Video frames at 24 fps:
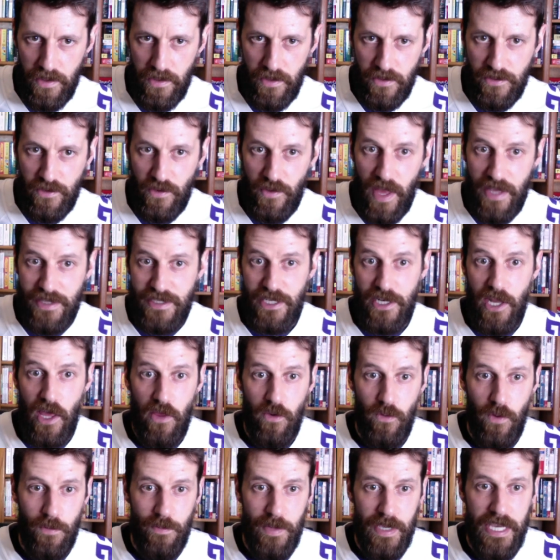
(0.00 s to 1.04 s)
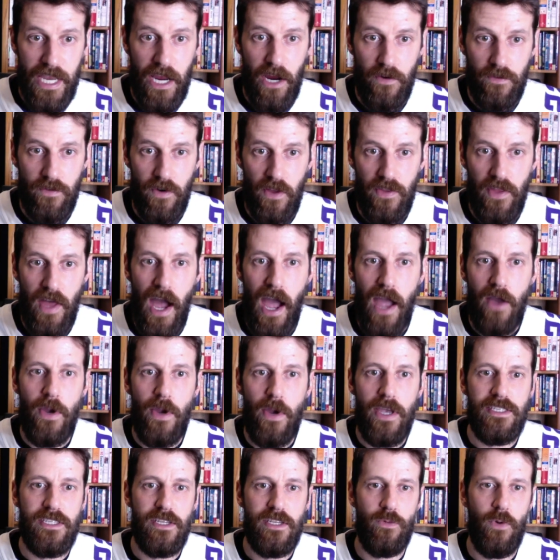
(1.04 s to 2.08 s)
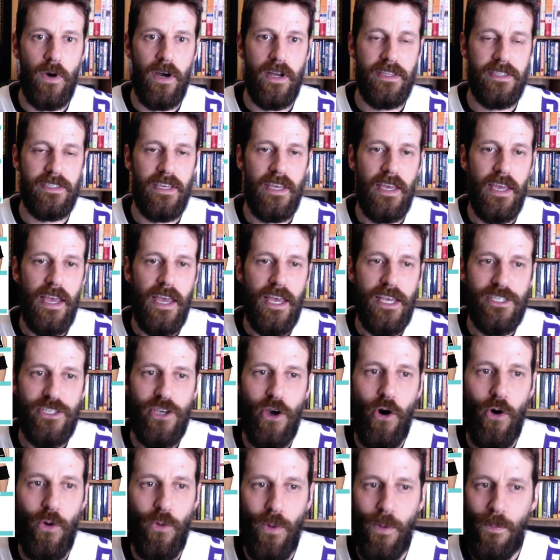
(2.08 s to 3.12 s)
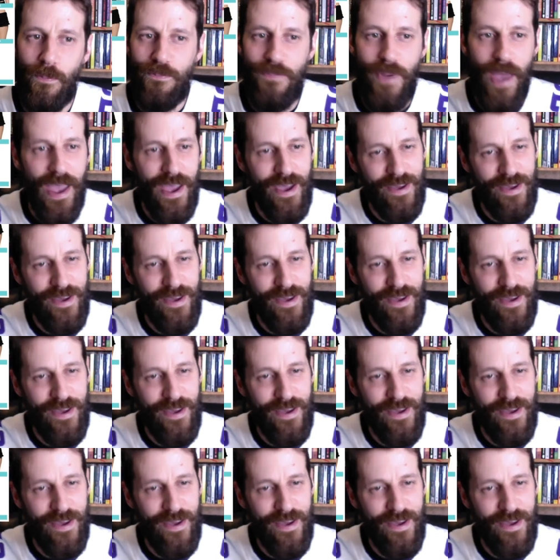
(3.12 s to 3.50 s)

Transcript: So that's another one. Be careful on the high-waisted ones. So